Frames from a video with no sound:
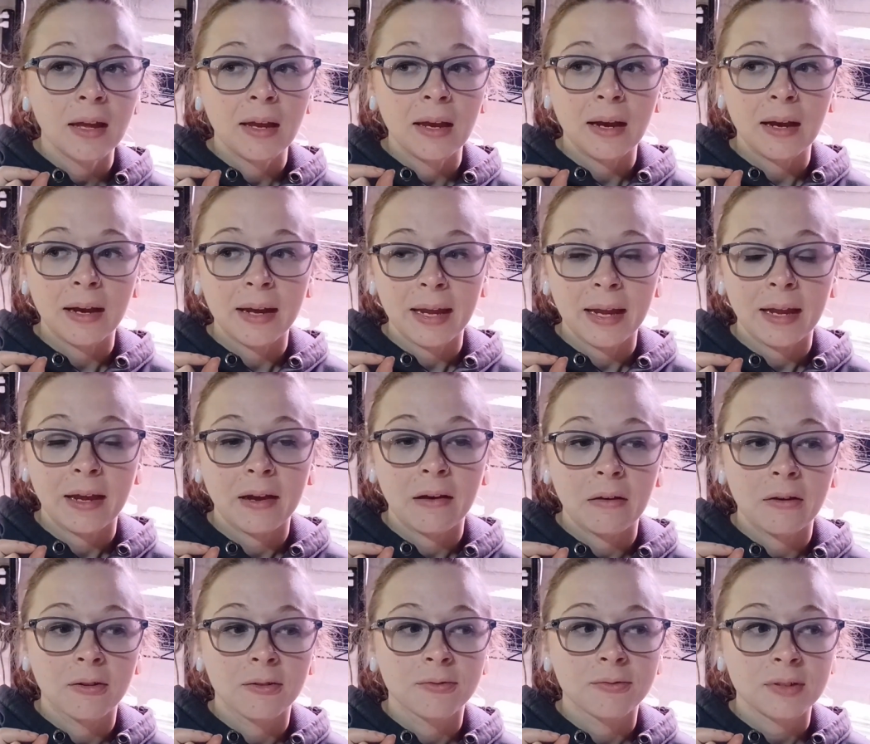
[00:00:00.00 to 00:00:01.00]
I
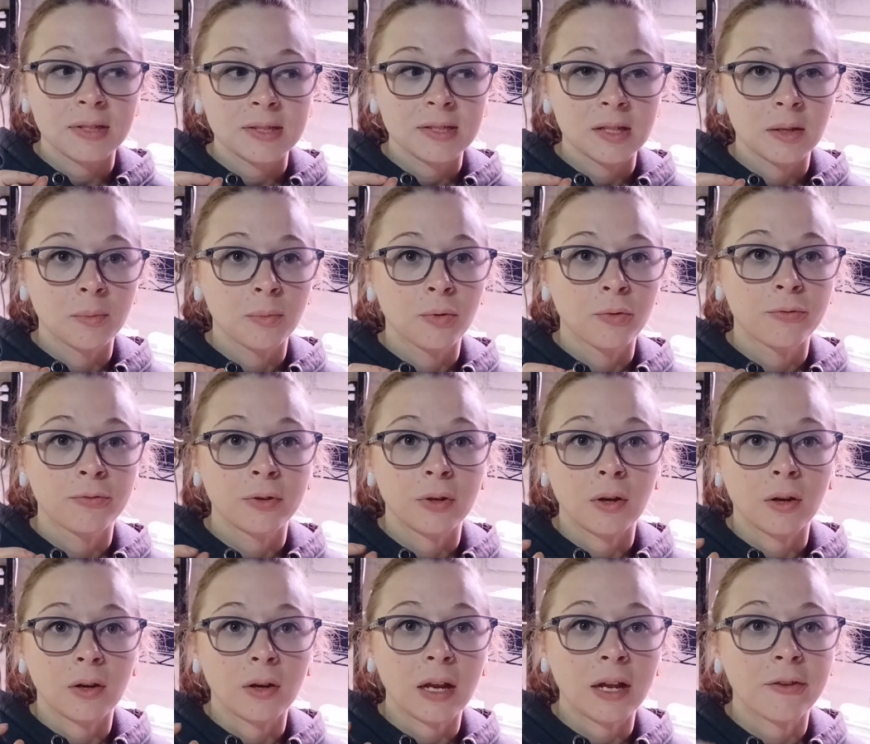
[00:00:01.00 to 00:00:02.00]
have a symbol
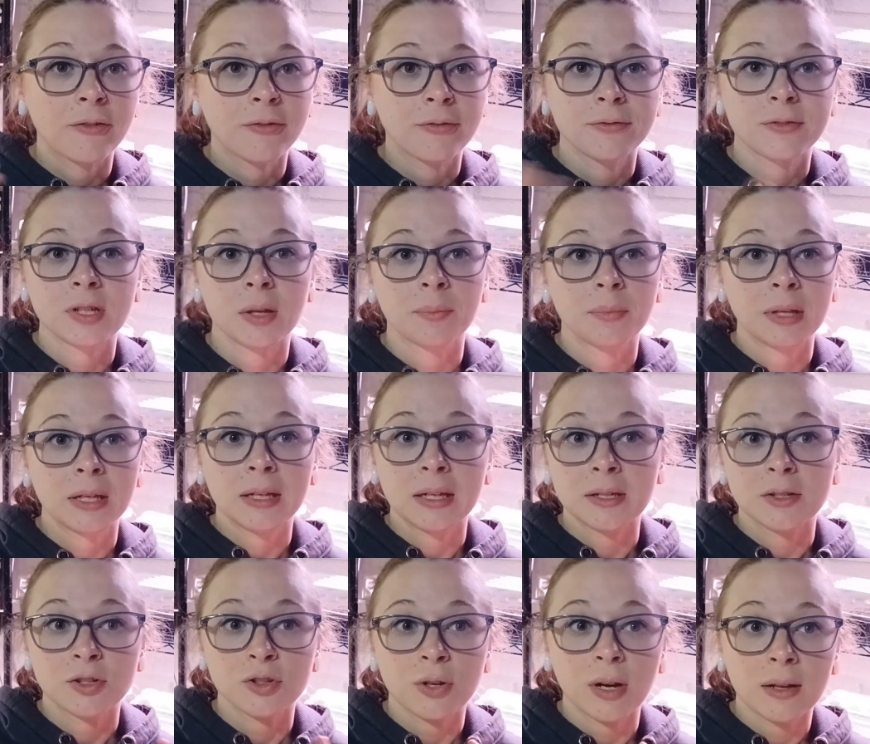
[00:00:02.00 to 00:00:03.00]
for if something
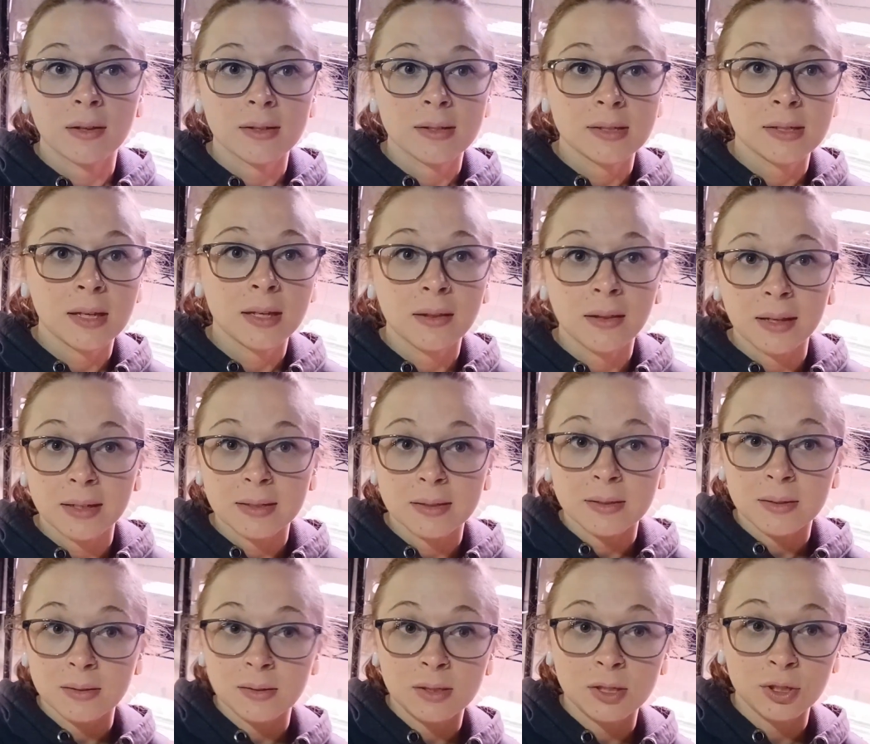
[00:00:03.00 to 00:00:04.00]
needs trellising, like
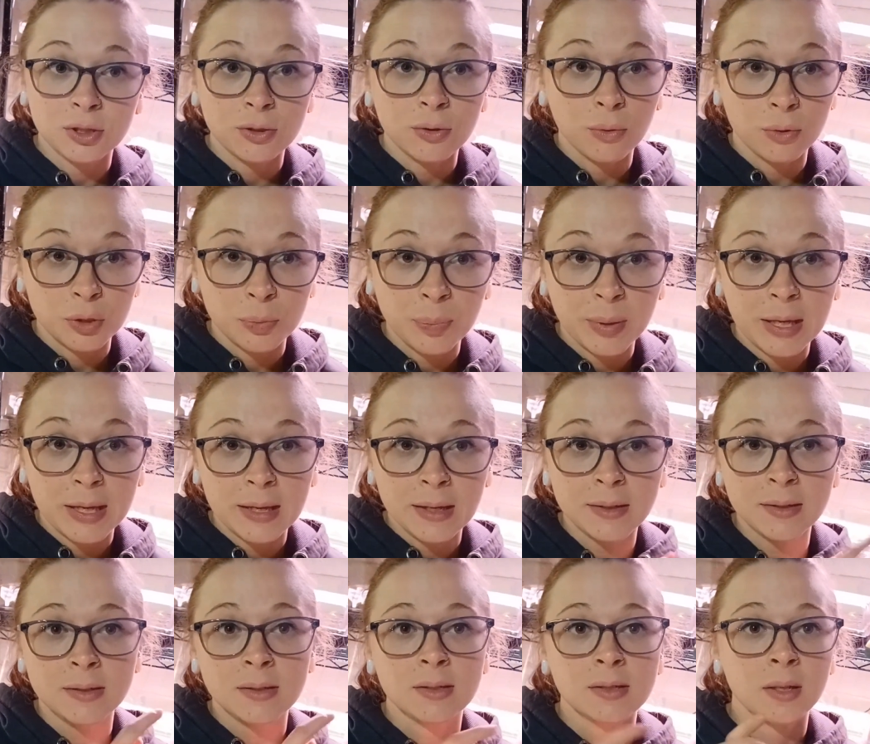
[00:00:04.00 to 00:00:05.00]
those
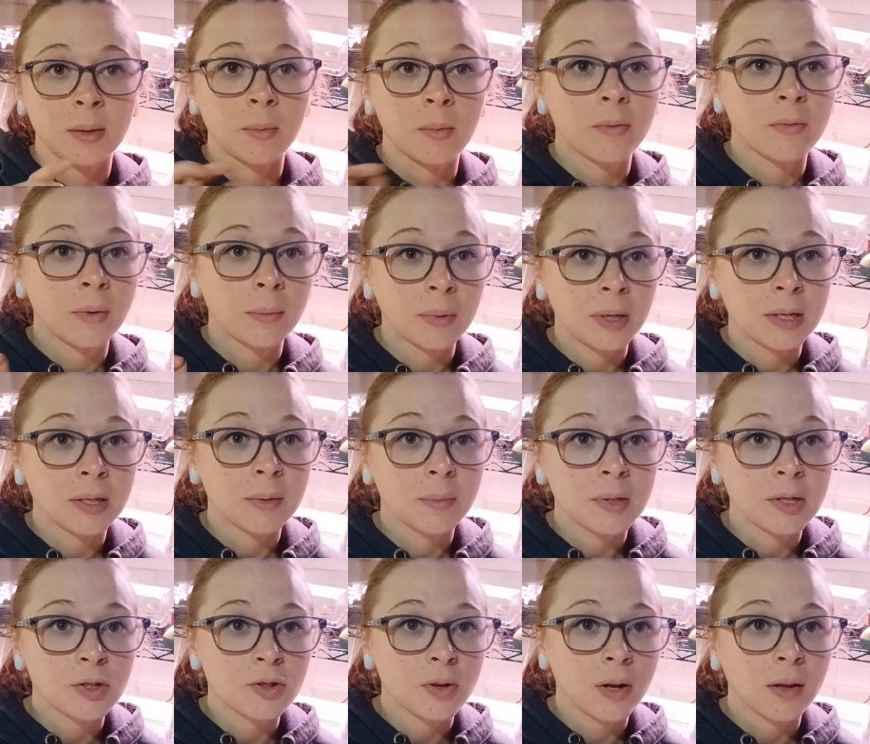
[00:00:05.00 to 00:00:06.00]
peas, some of them need to be
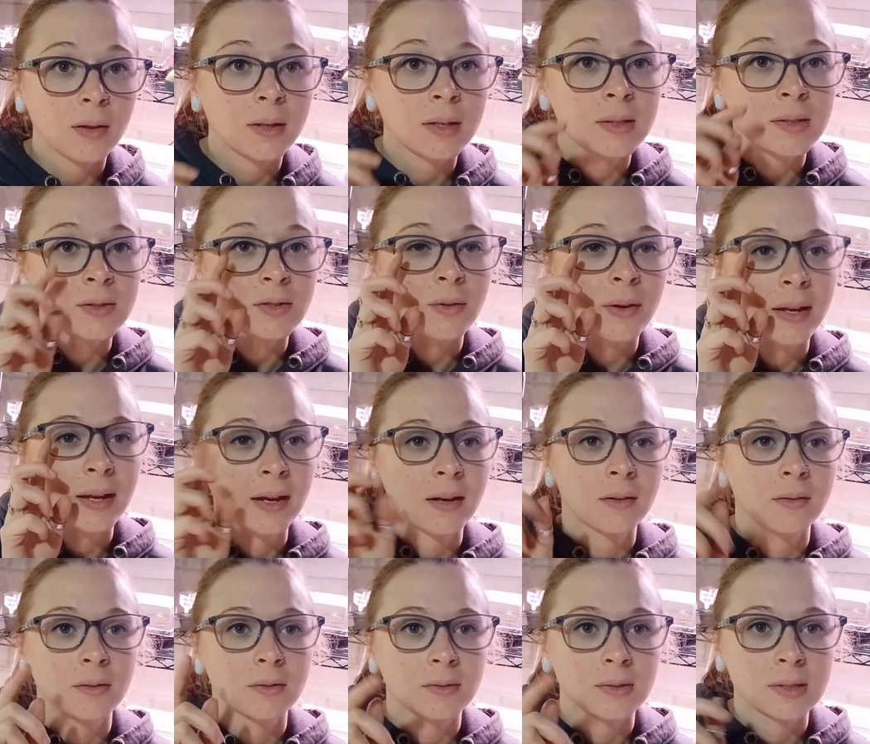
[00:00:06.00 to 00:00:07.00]
trellised, so I got a
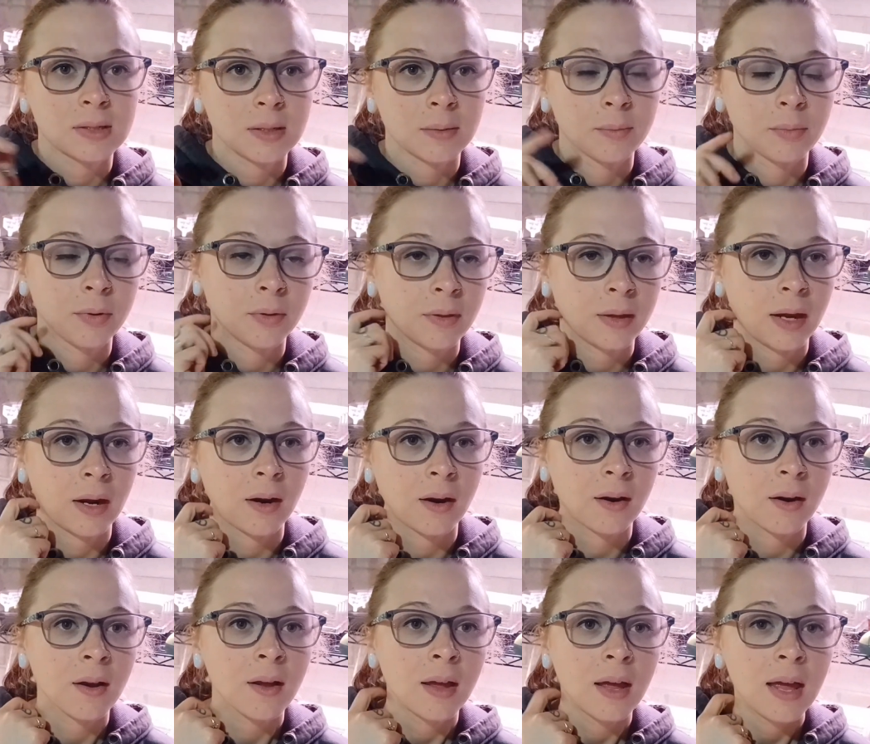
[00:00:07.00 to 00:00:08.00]
little symbol there.
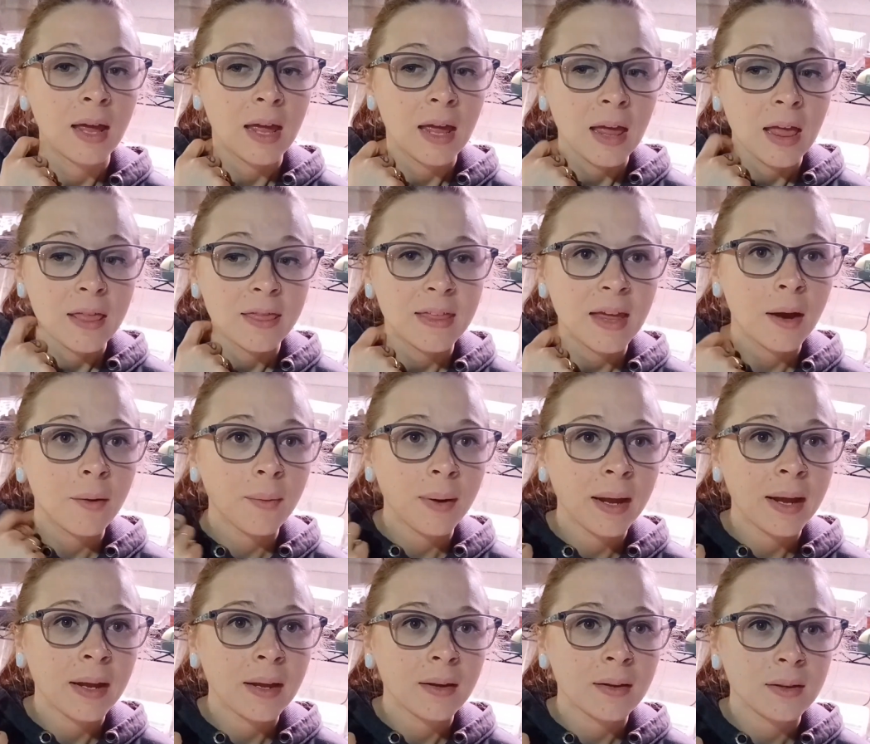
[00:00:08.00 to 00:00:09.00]
That
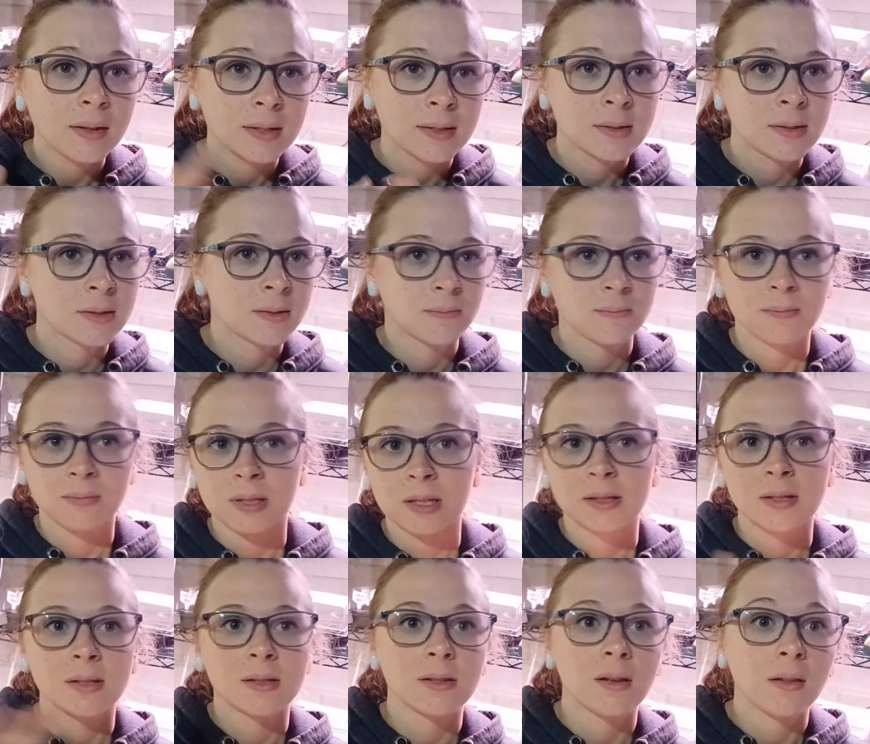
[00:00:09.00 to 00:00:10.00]
way, because this
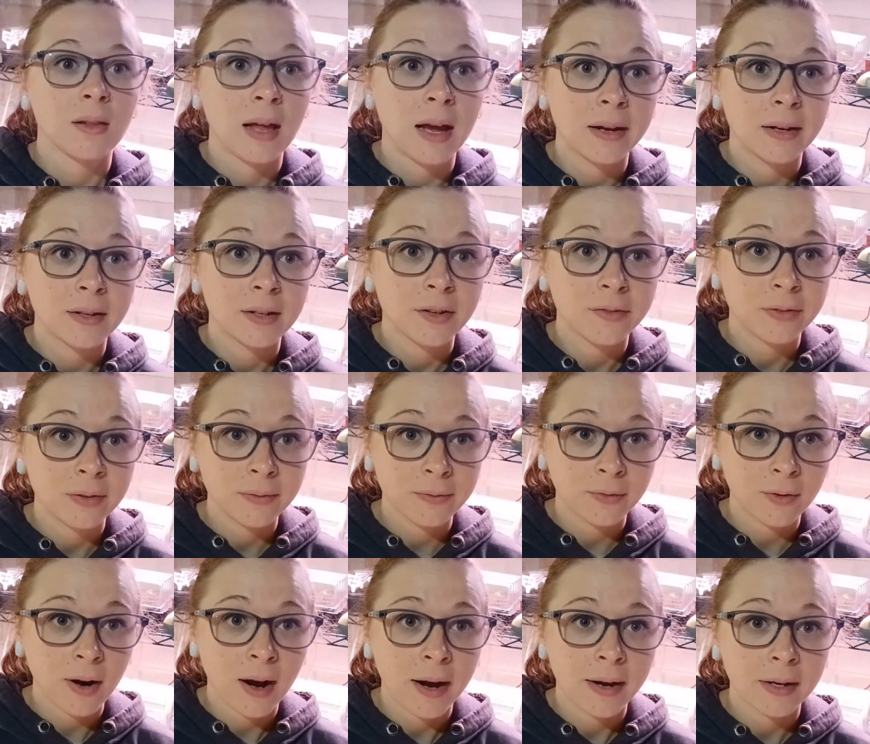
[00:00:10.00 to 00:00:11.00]
is a lot of different
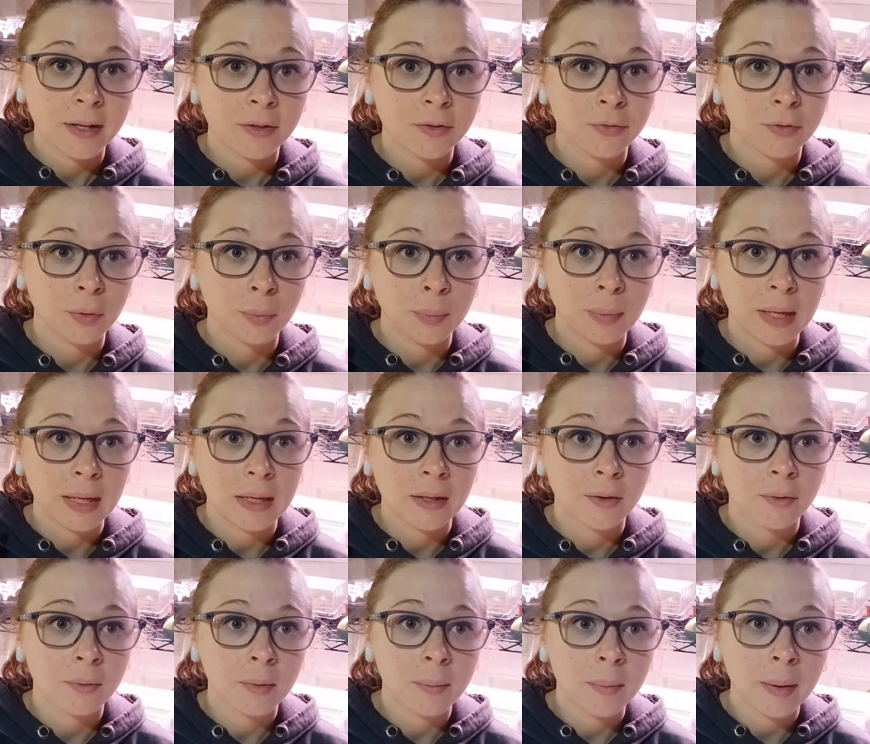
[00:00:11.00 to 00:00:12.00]
varieties for me to
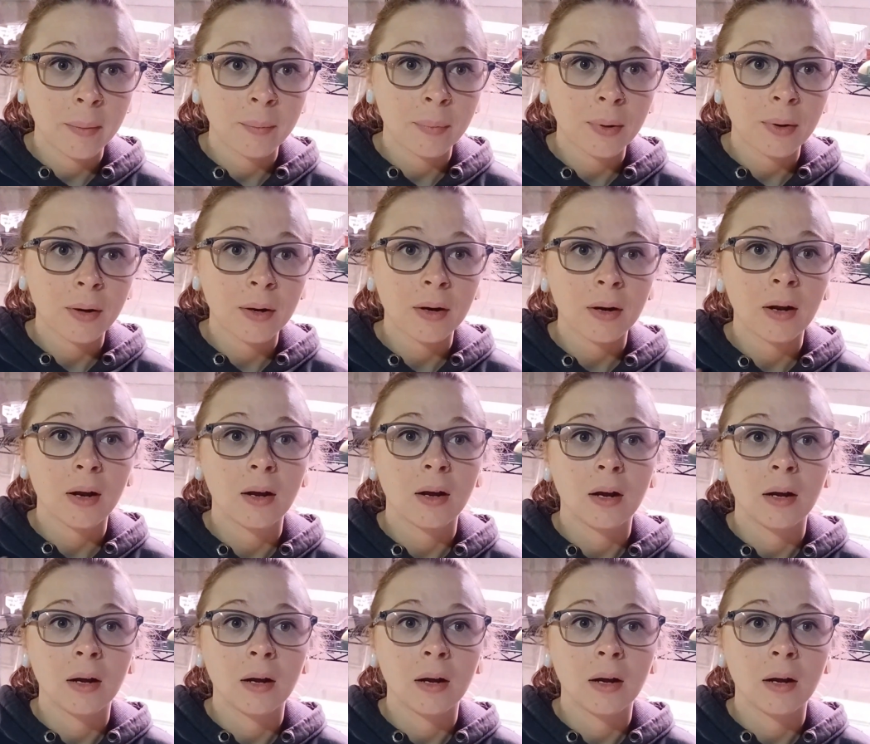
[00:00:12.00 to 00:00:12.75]
remember.